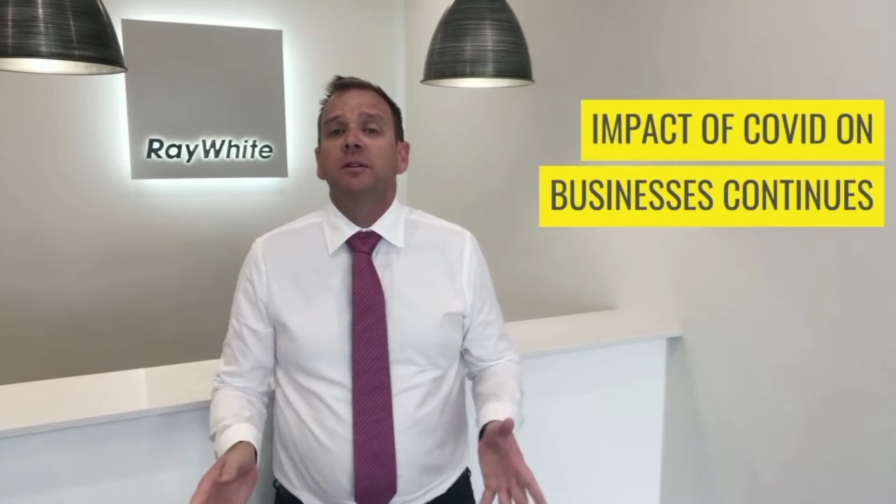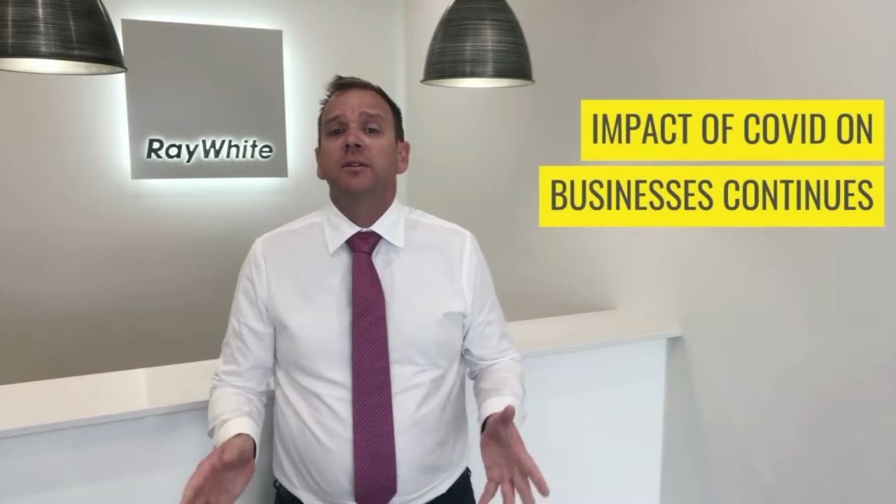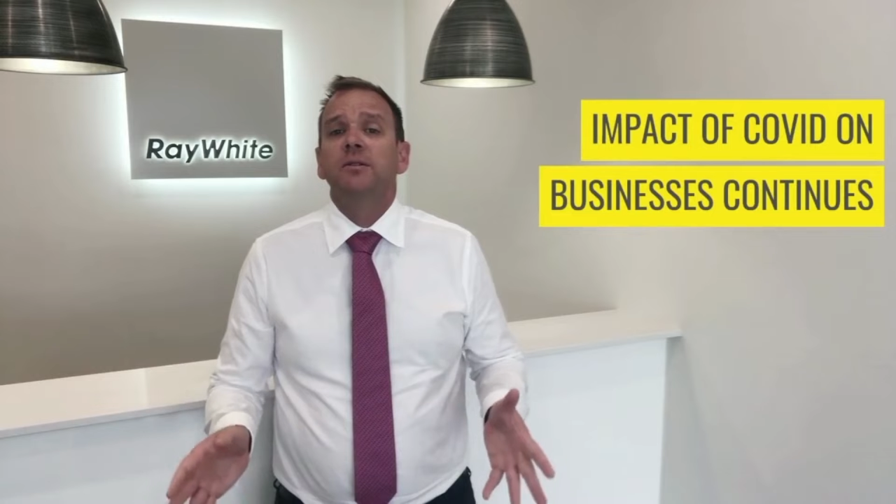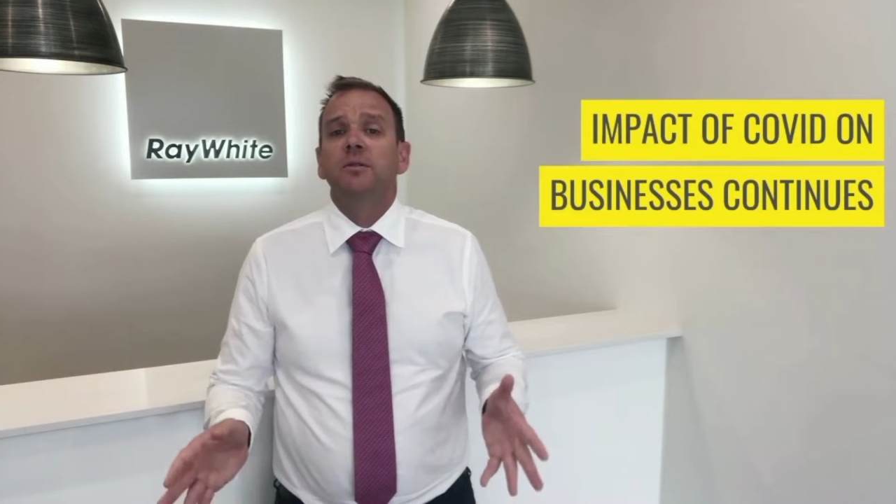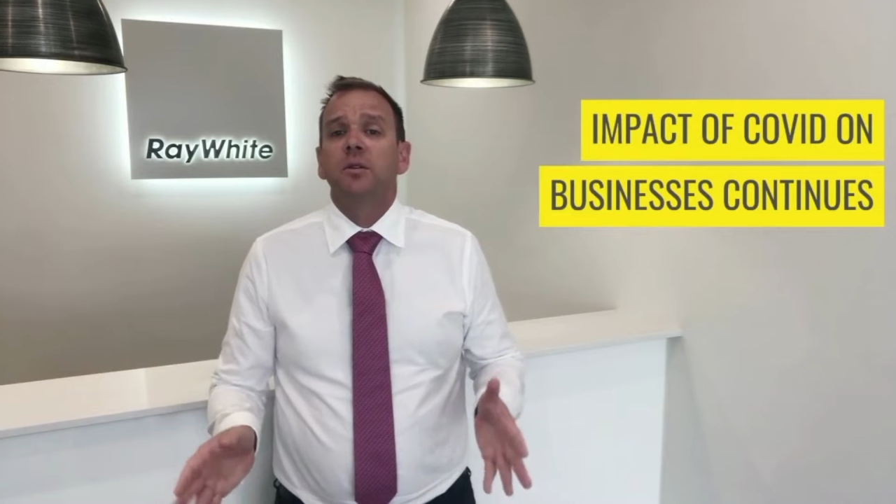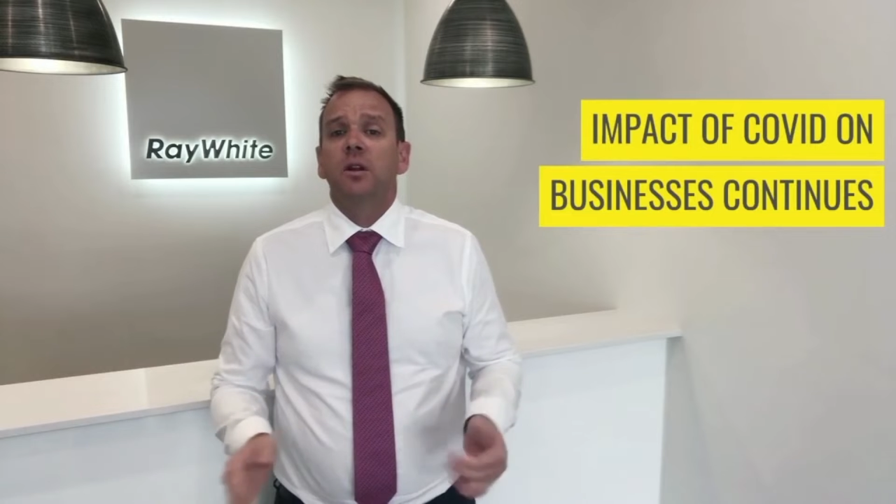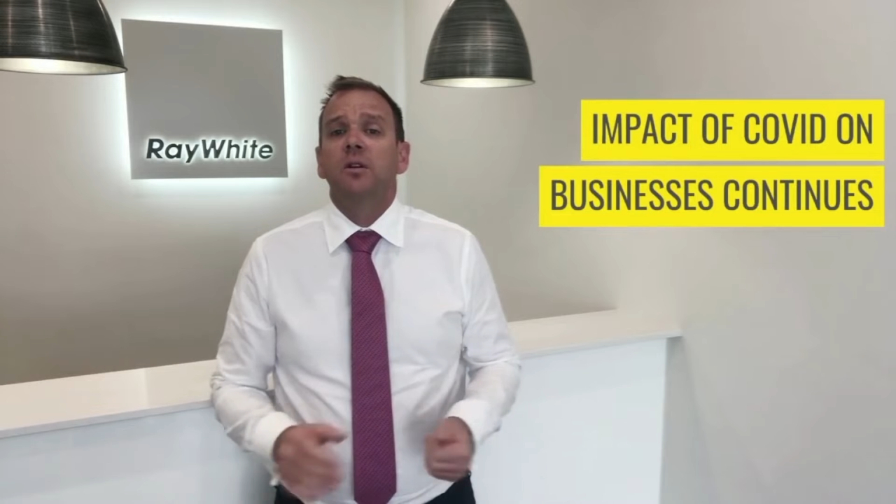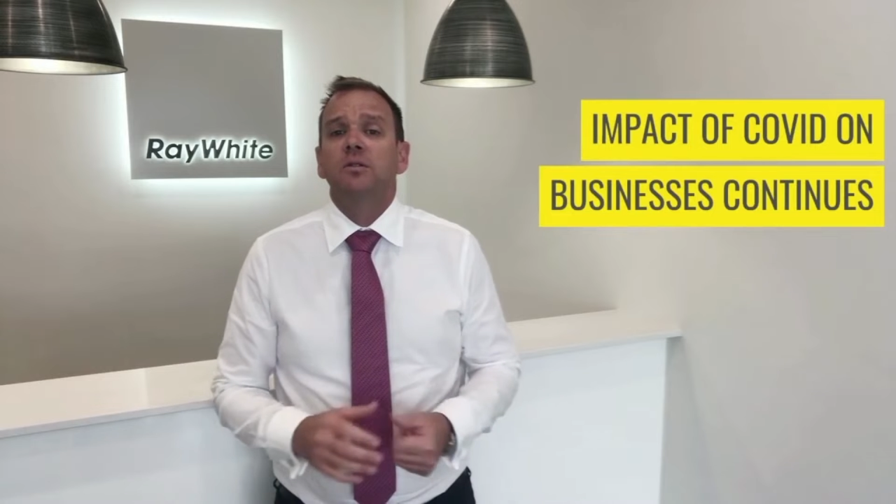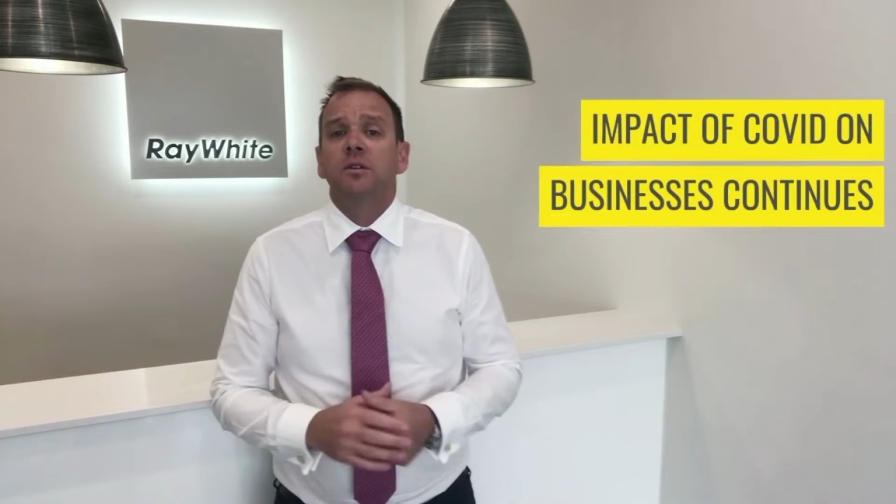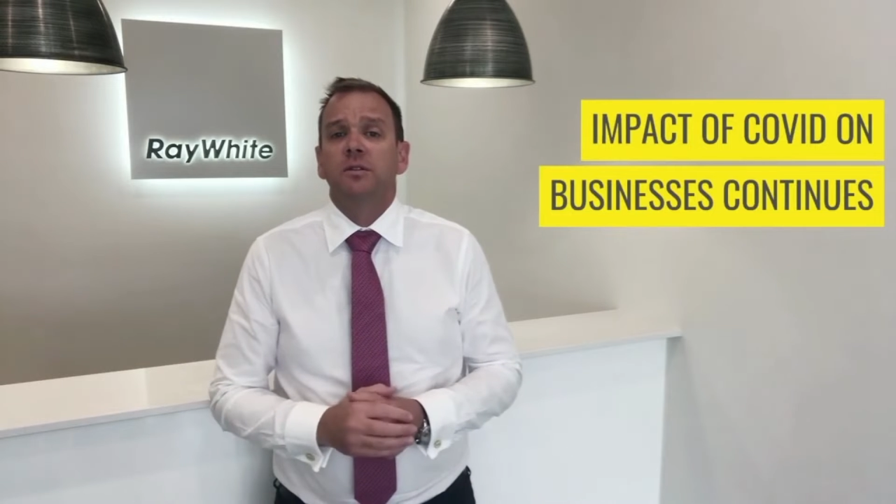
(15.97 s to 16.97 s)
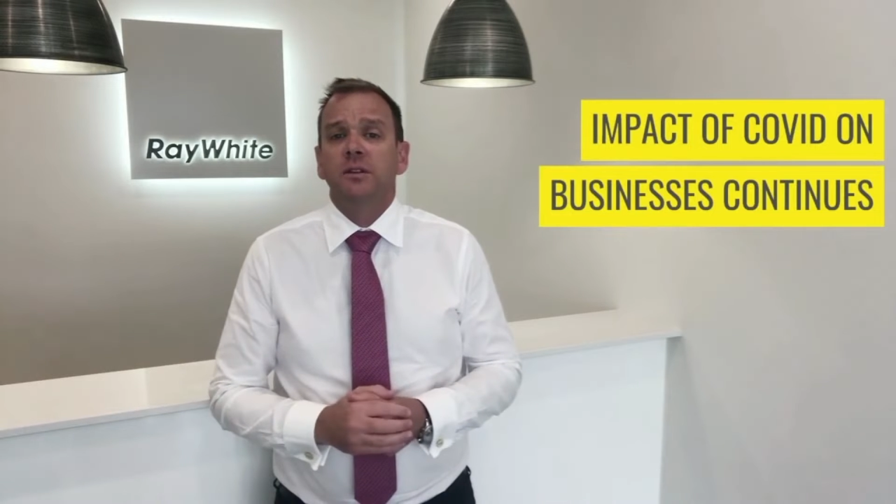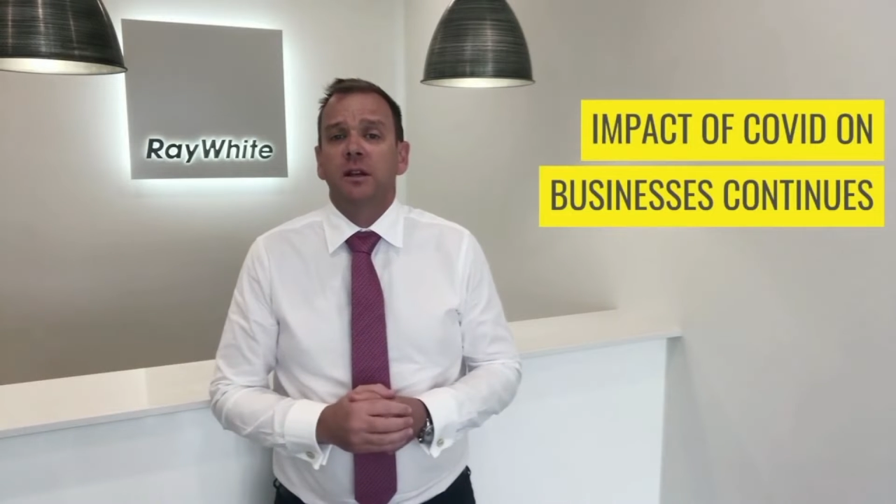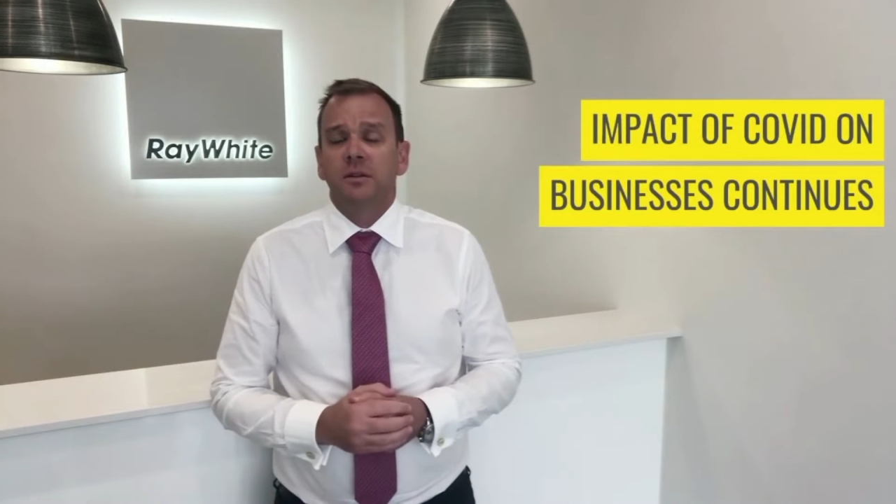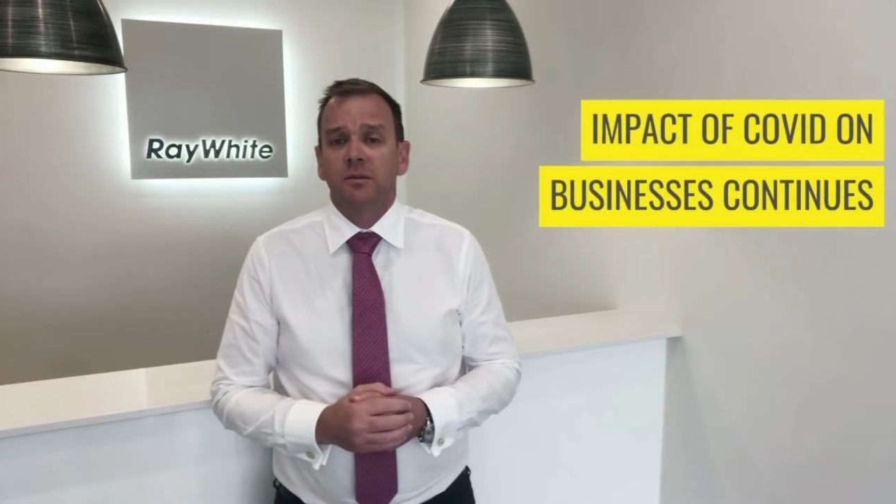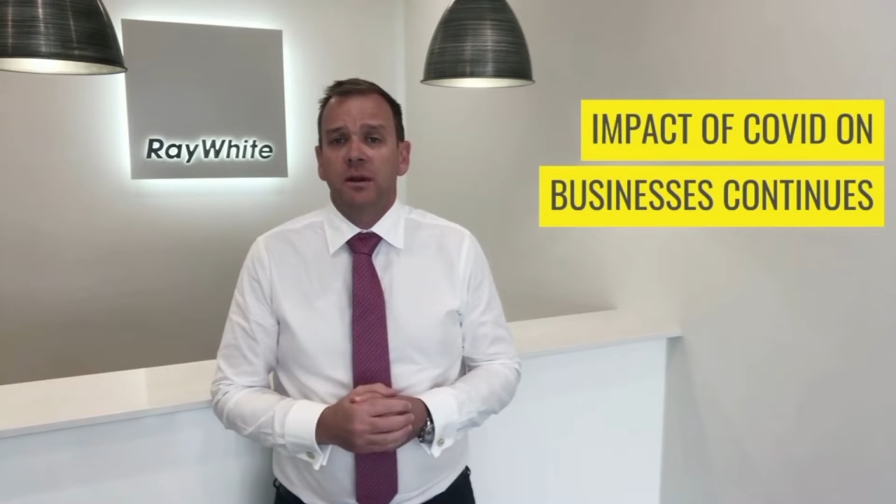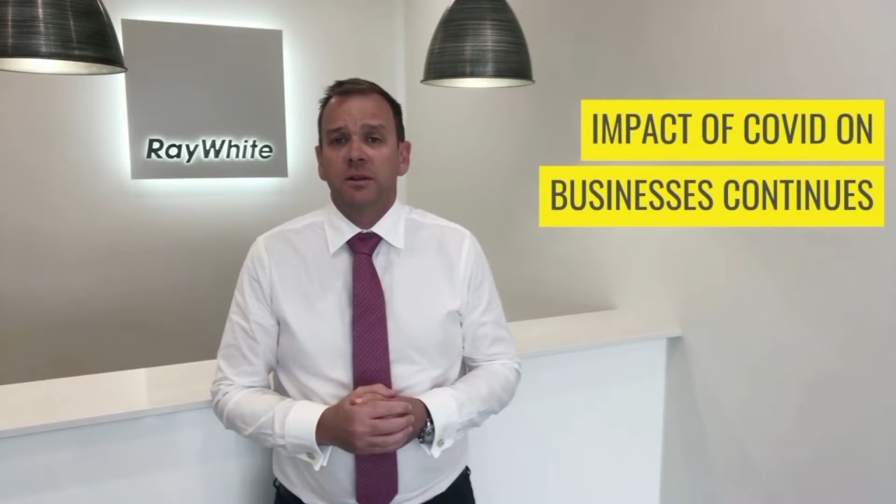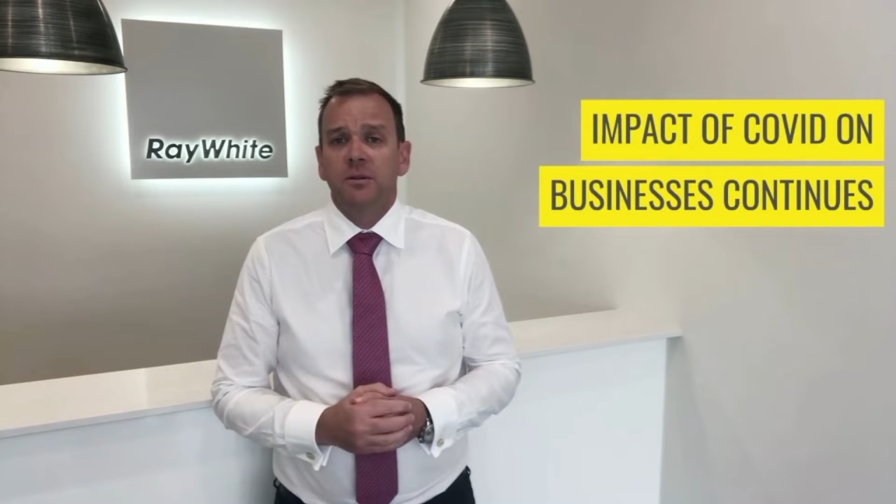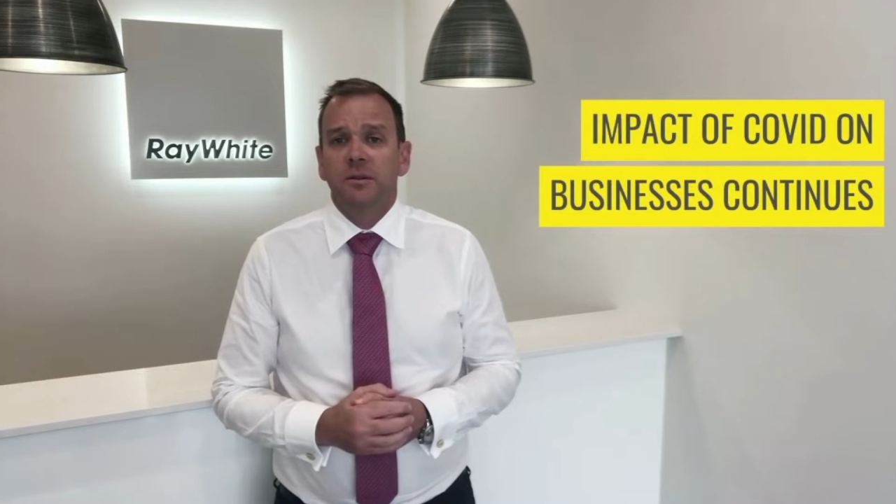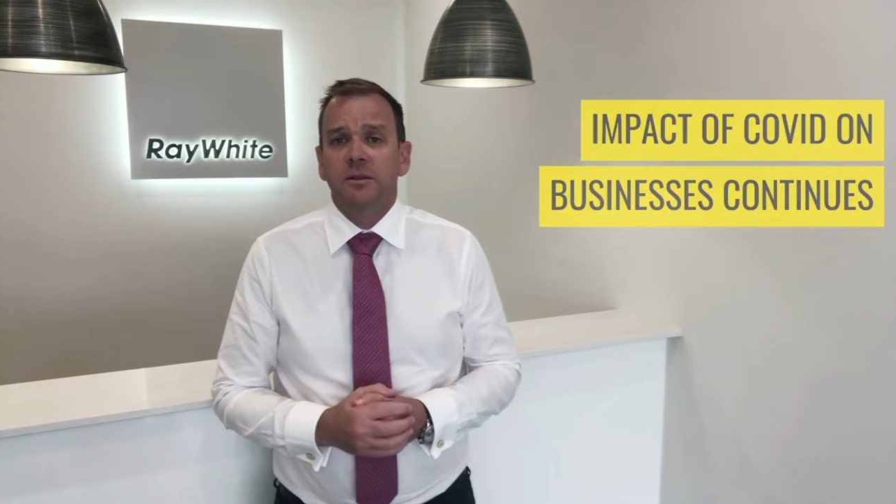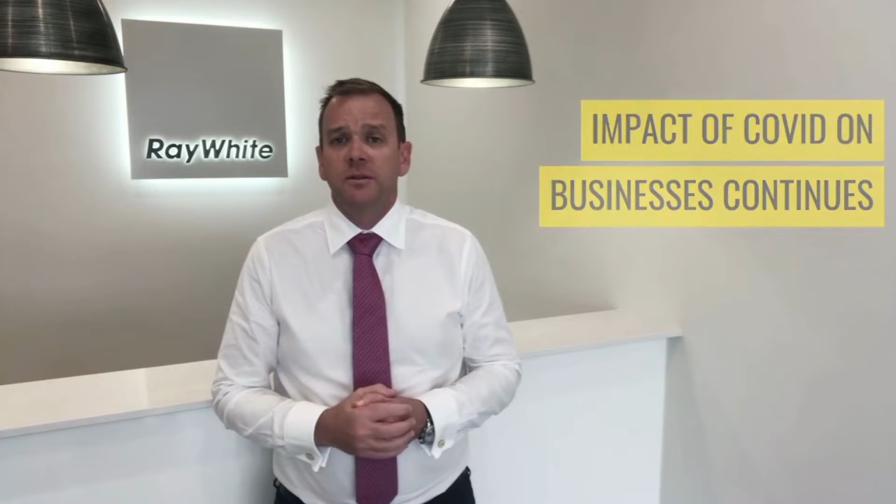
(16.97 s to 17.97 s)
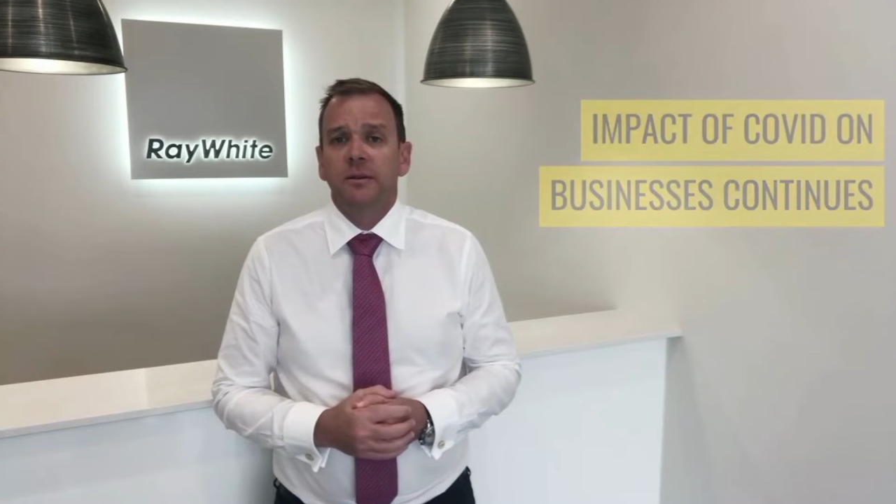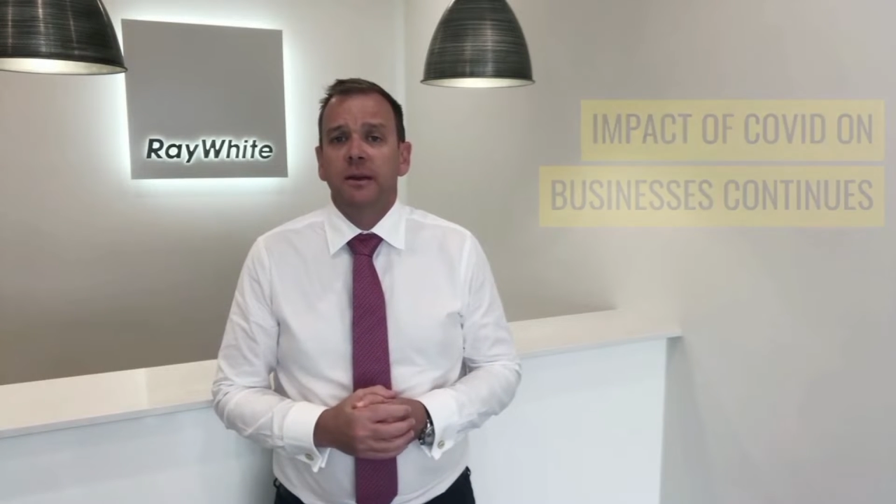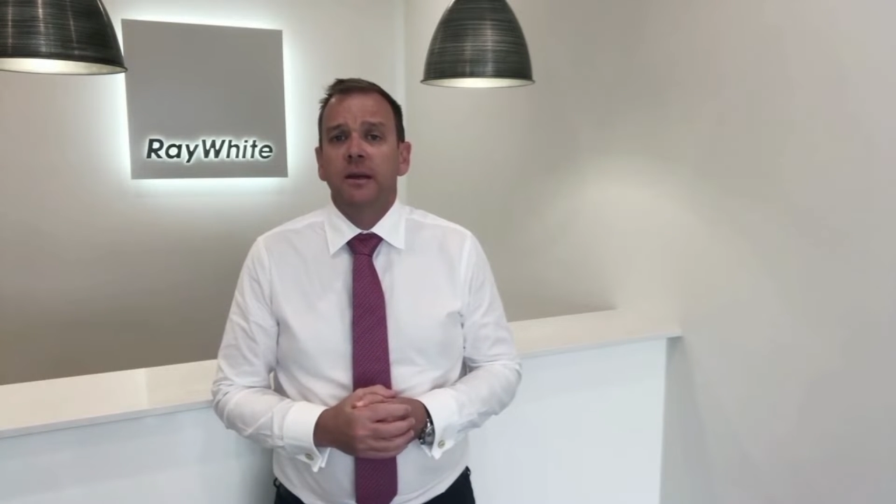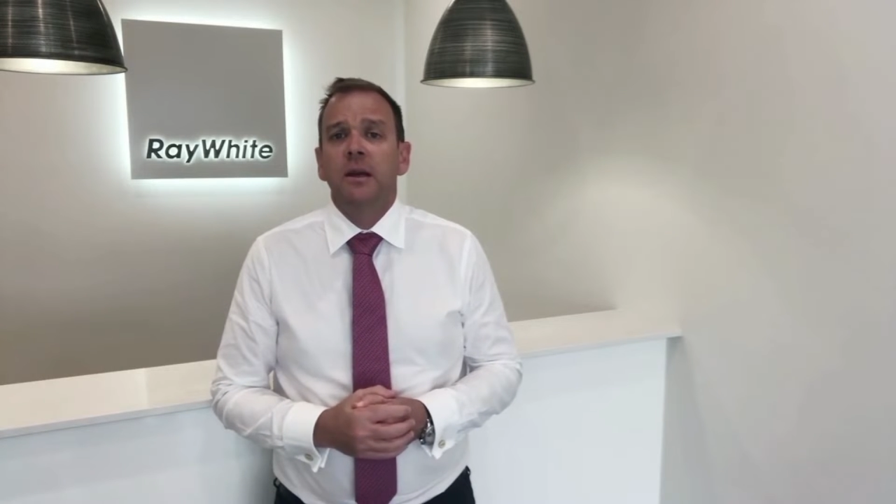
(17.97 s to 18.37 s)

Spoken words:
illness or close contact arrangements.